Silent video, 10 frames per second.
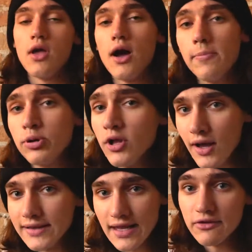
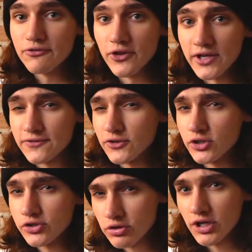applaud Netflix for
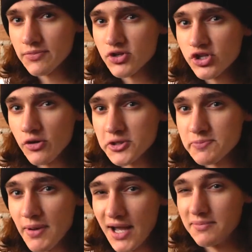screwing up the show this
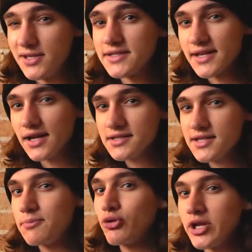bad, because it's honestly
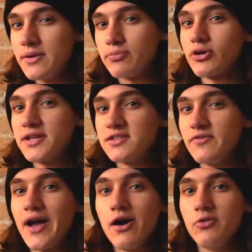pretty impressive
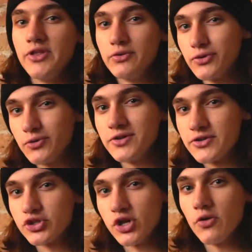how they ruined the
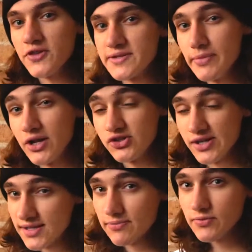show this much,
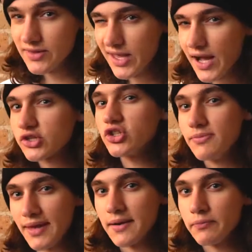except they actually
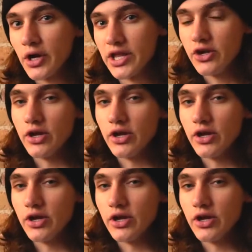made it pretty good.